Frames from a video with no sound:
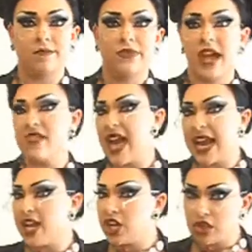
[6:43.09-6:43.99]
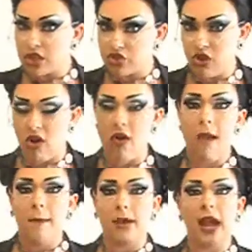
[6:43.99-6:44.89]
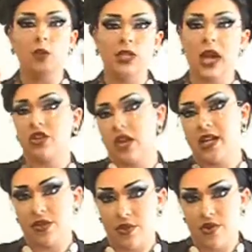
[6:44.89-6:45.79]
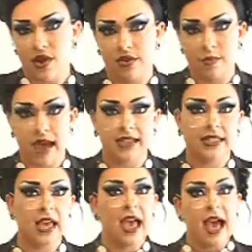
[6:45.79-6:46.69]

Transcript: Now that I couldn't control, but I was not trying to throw you under the bus.